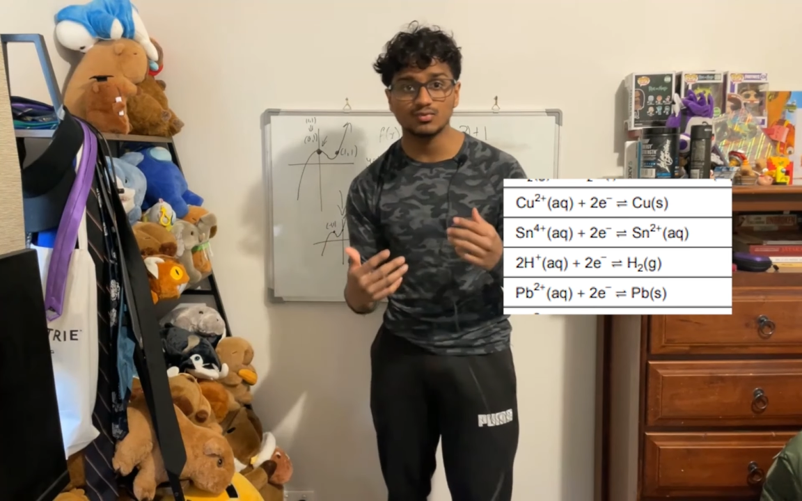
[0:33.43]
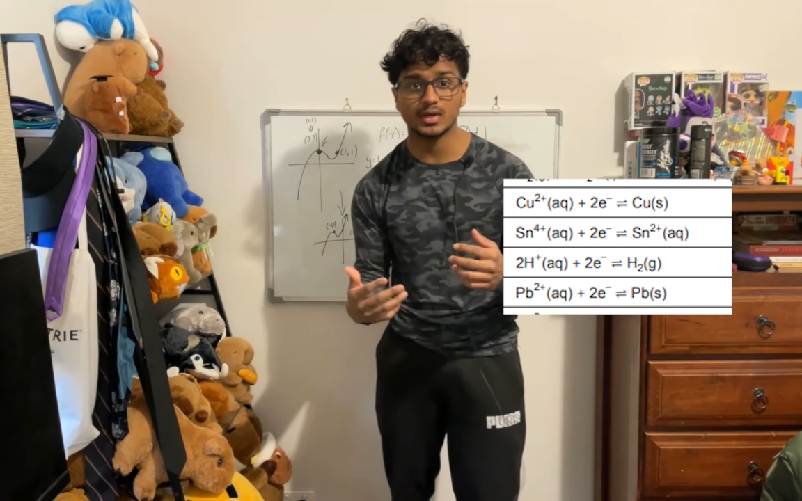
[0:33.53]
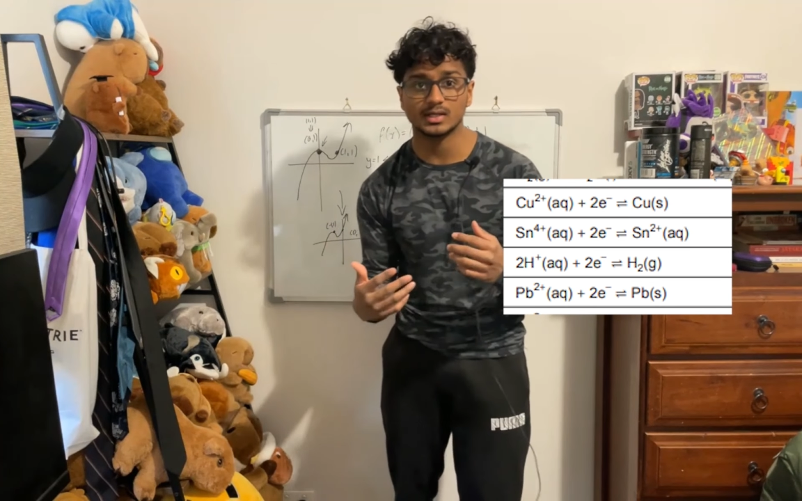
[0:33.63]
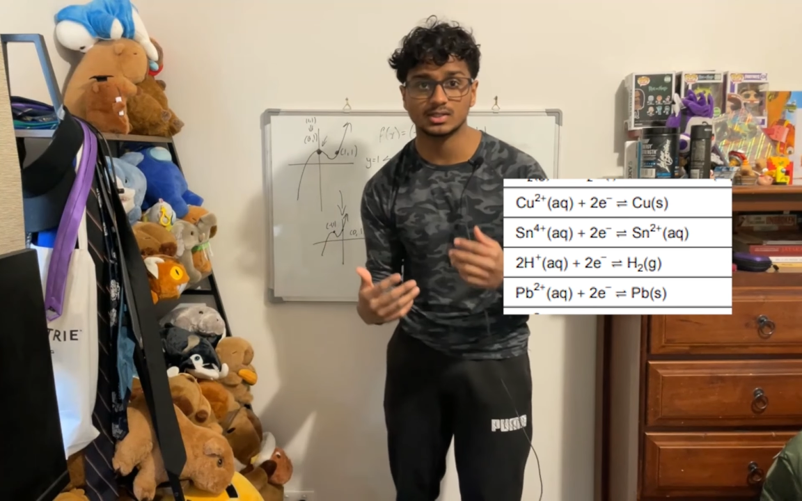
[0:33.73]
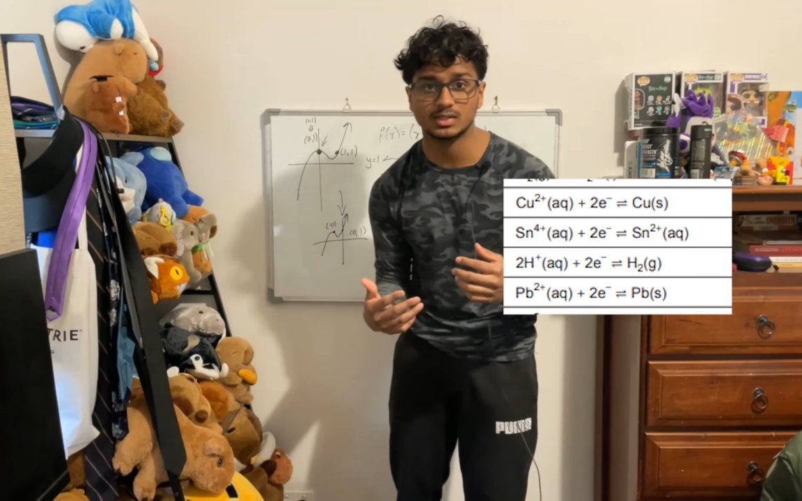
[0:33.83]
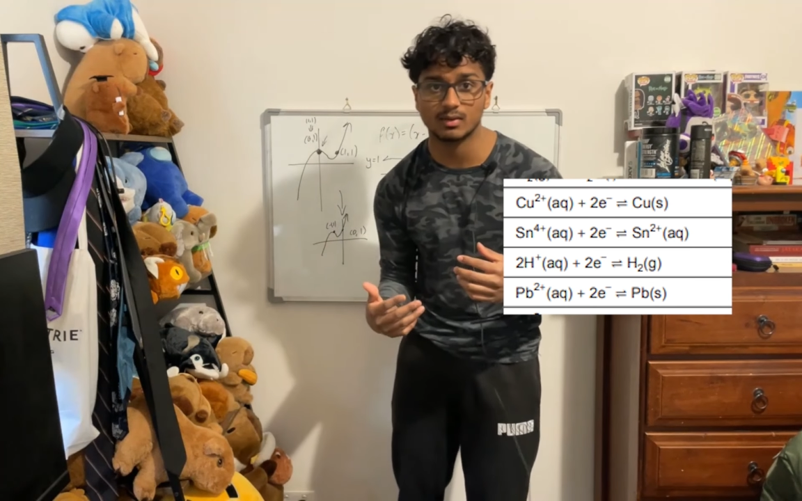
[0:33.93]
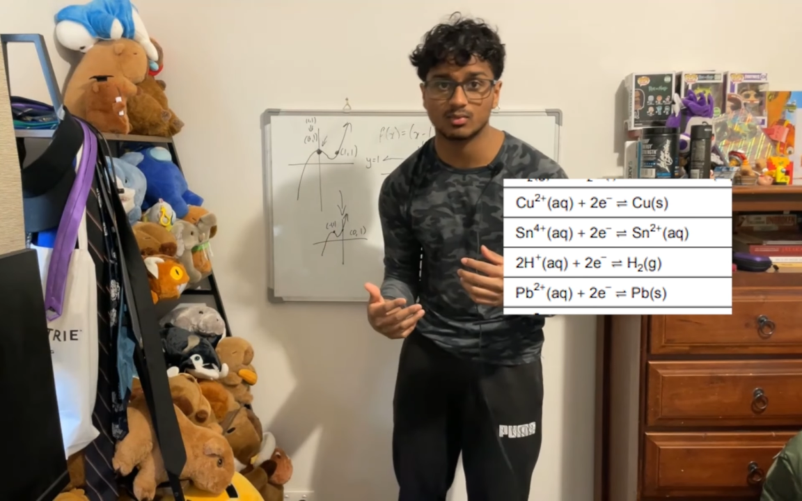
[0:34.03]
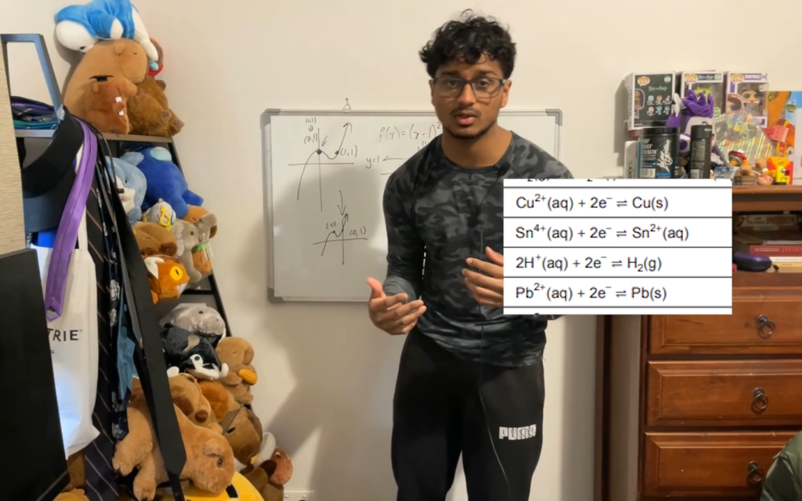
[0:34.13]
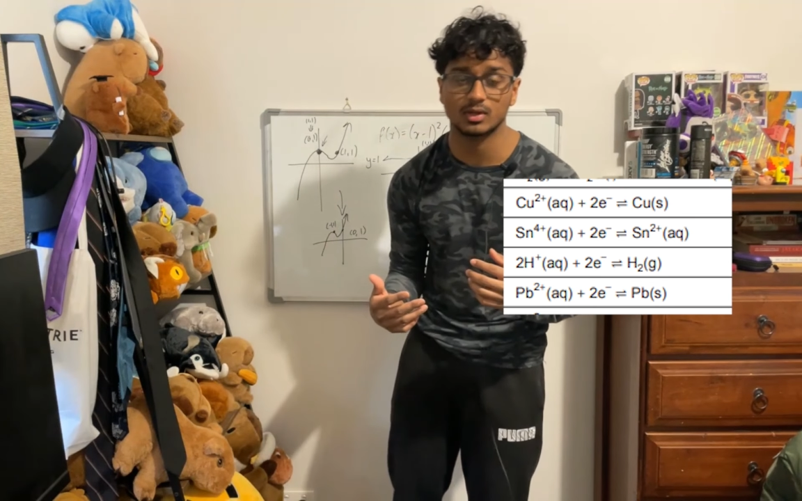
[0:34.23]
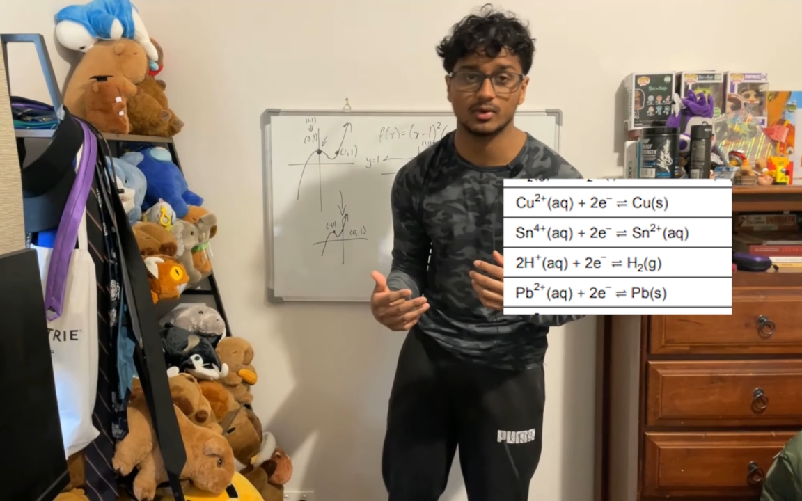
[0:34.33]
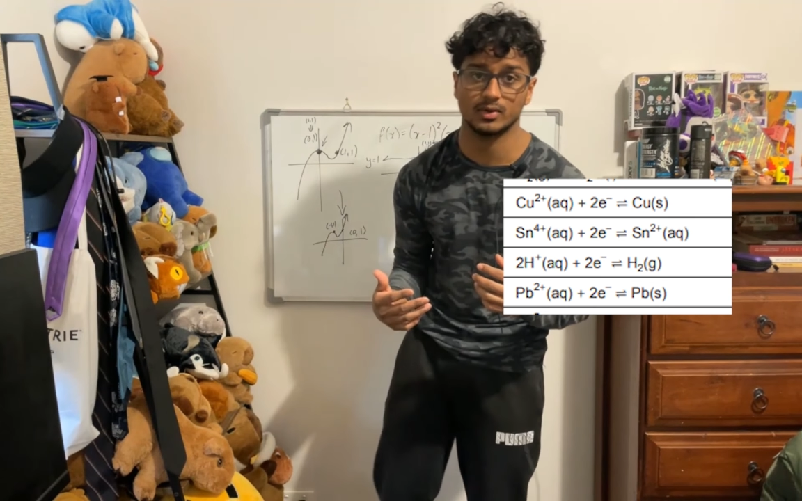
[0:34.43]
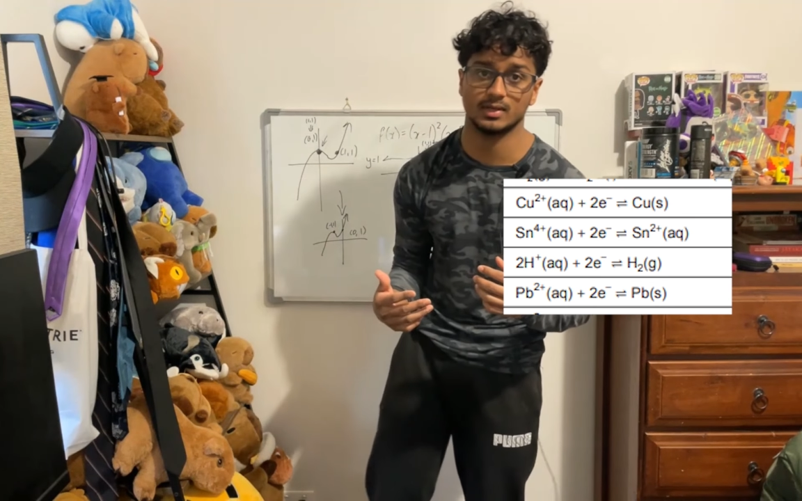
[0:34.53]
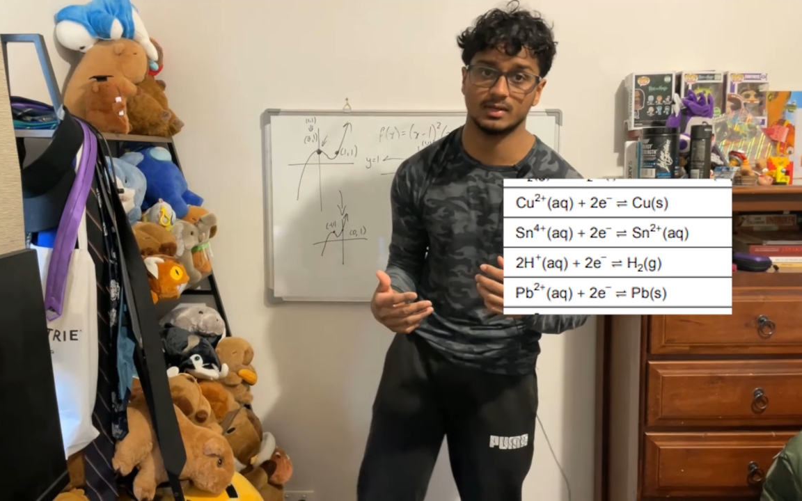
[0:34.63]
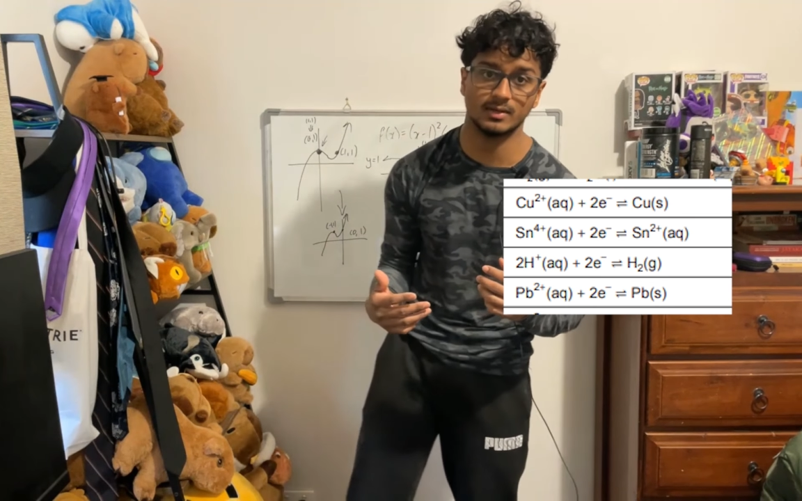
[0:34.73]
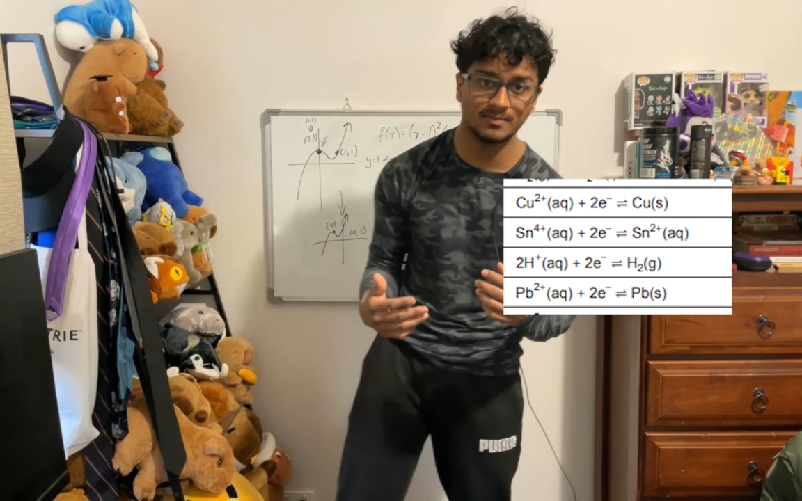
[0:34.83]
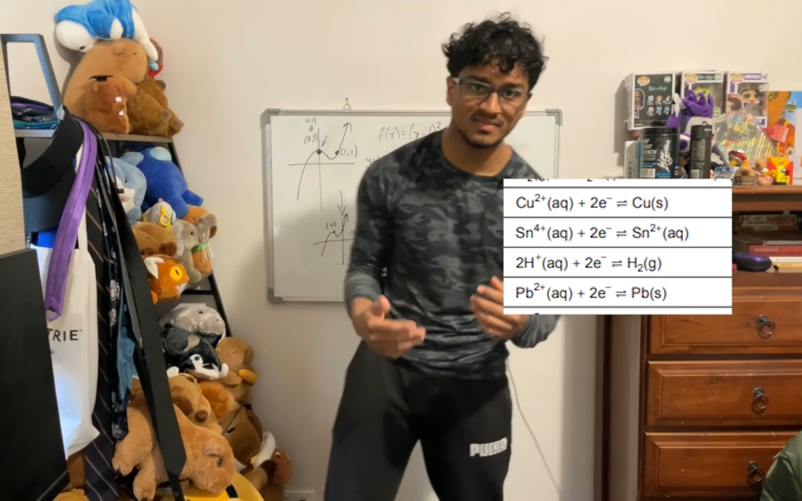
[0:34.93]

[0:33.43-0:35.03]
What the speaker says: reaction that will occur here